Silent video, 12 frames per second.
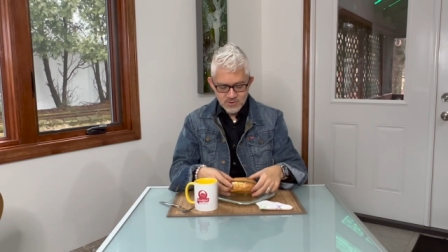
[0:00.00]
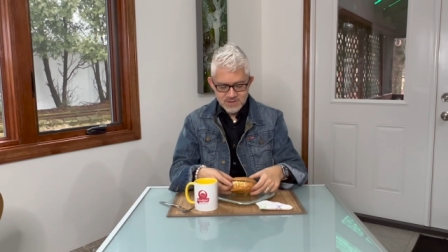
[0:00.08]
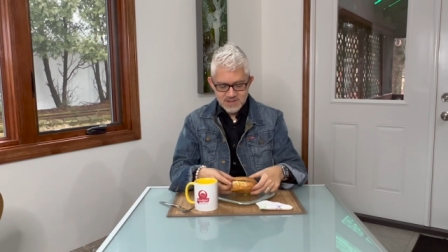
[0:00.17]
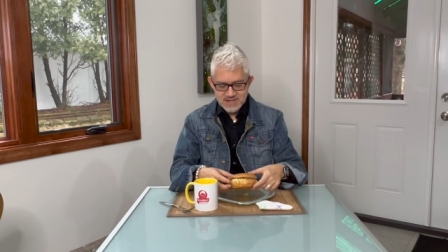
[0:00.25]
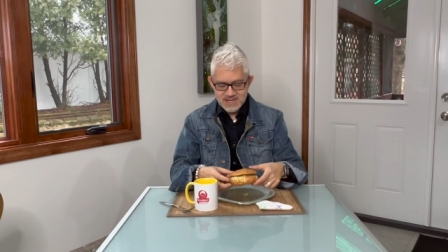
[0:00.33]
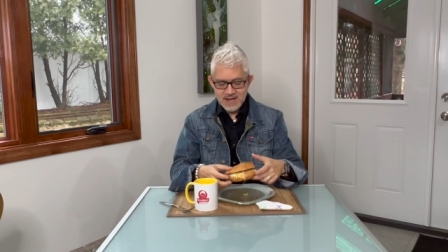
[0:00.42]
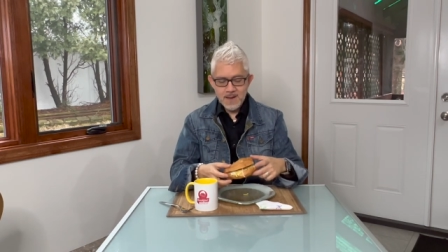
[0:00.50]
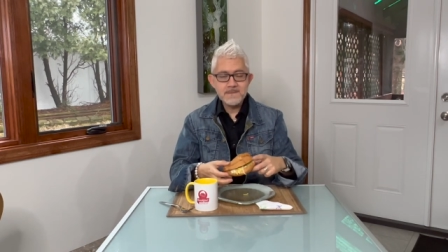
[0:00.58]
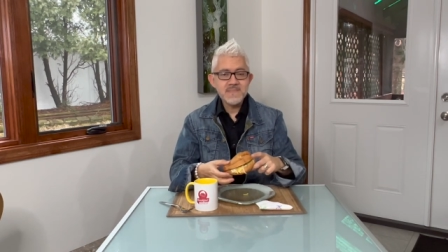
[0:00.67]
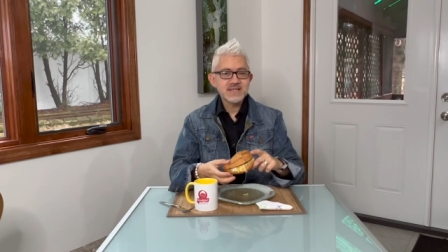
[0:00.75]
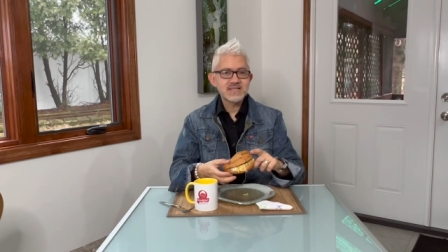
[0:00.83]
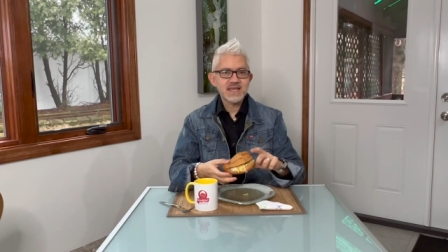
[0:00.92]
Torta is like
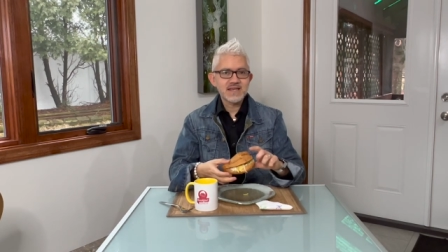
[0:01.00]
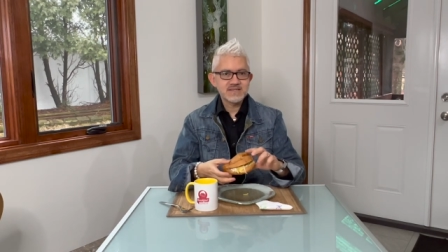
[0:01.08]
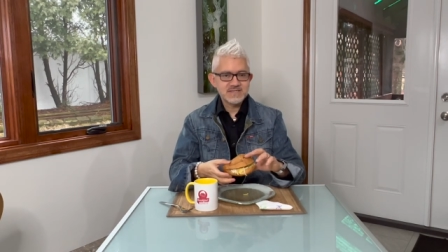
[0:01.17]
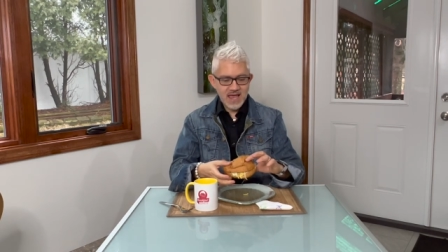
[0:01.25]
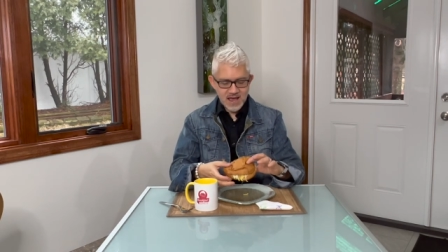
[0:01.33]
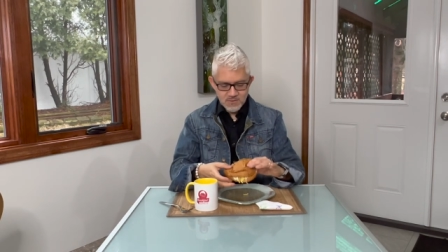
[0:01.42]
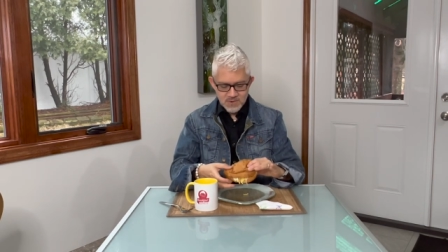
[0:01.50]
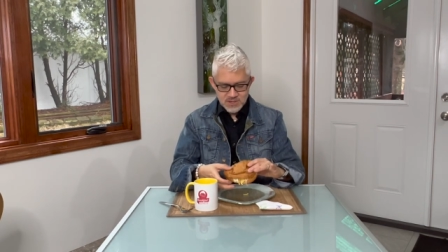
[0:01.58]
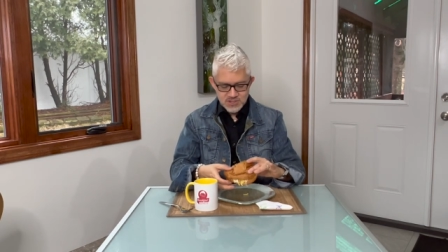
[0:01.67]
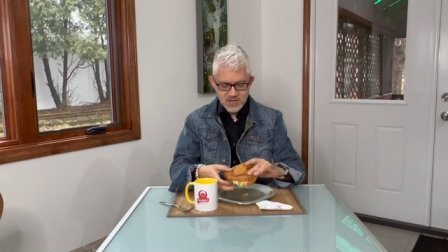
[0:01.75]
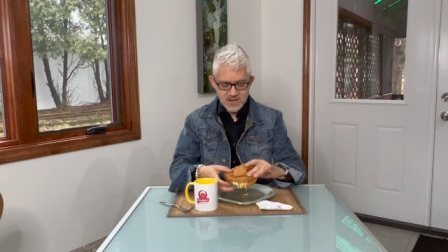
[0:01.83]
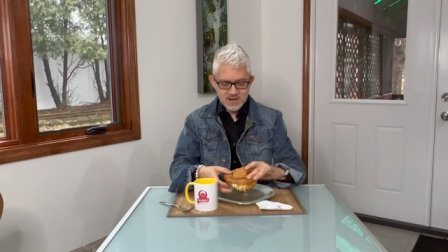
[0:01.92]
a Mexican
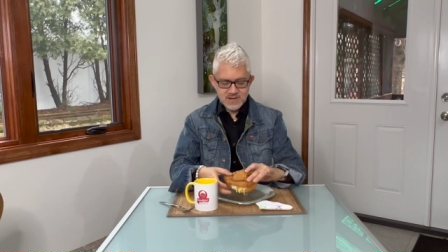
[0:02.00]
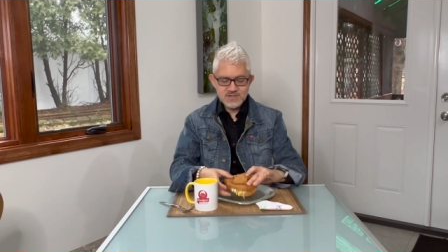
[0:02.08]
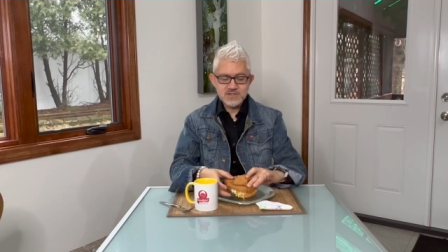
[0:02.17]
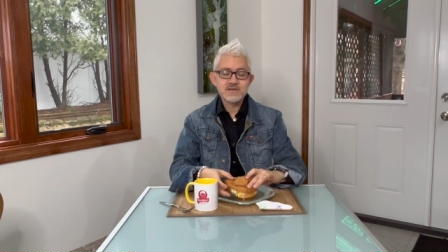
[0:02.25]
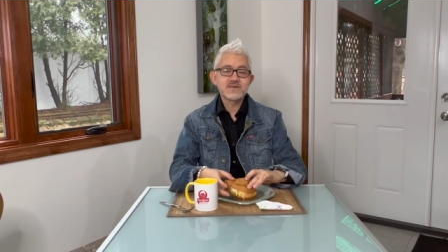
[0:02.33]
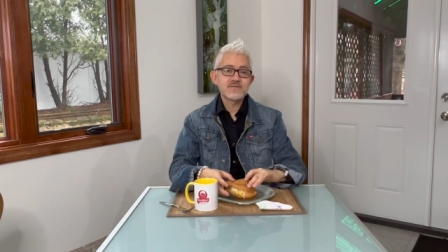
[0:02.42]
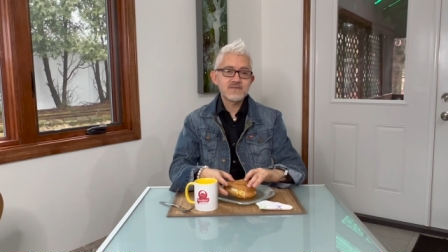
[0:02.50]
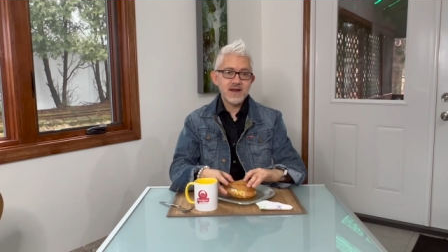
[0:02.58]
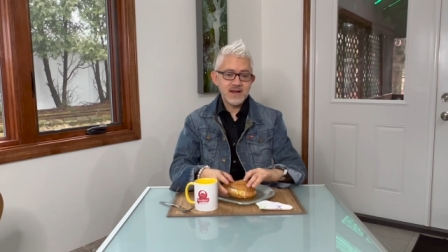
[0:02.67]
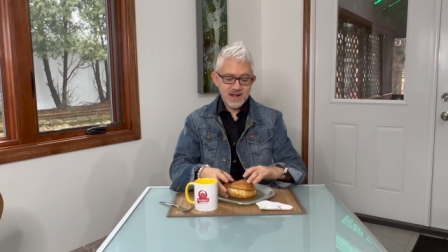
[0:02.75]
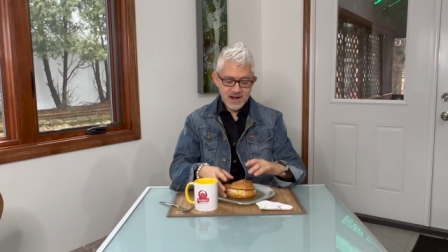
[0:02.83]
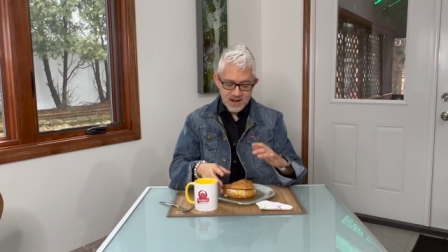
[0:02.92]
sandwich, and it is great.